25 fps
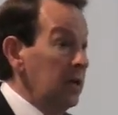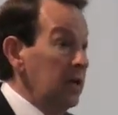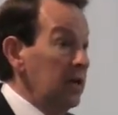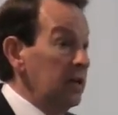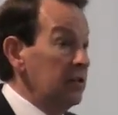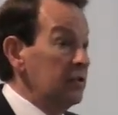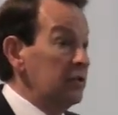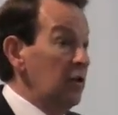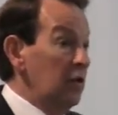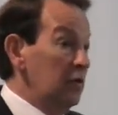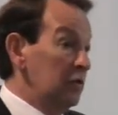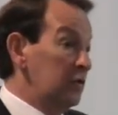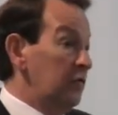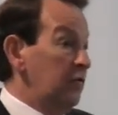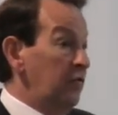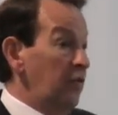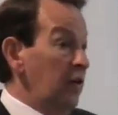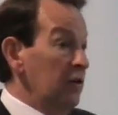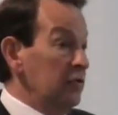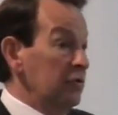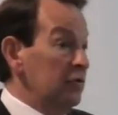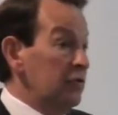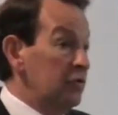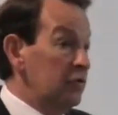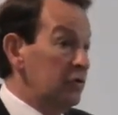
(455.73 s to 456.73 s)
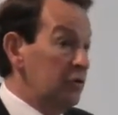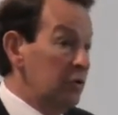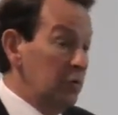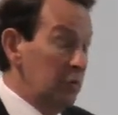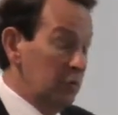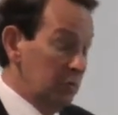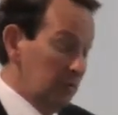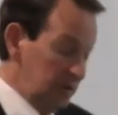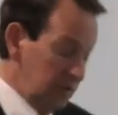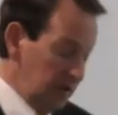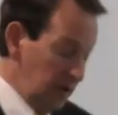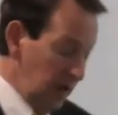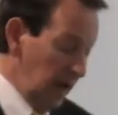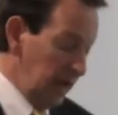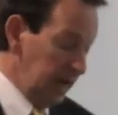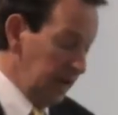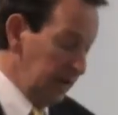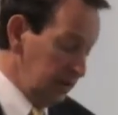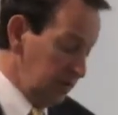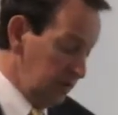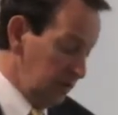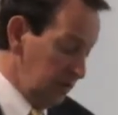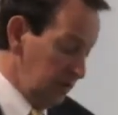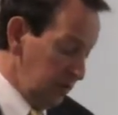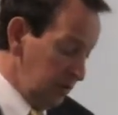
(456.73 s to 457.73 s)
as those fund students, not
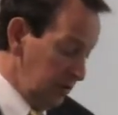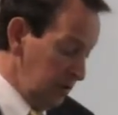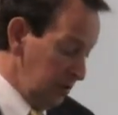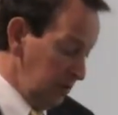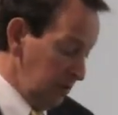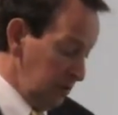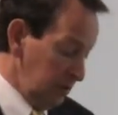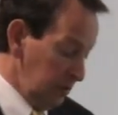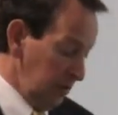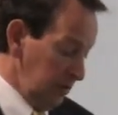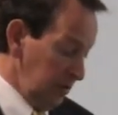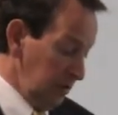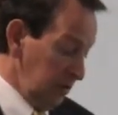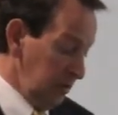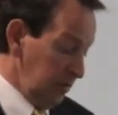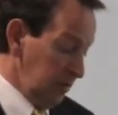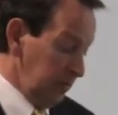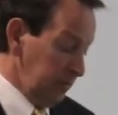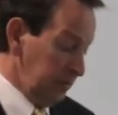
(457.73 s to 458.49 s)
institutions.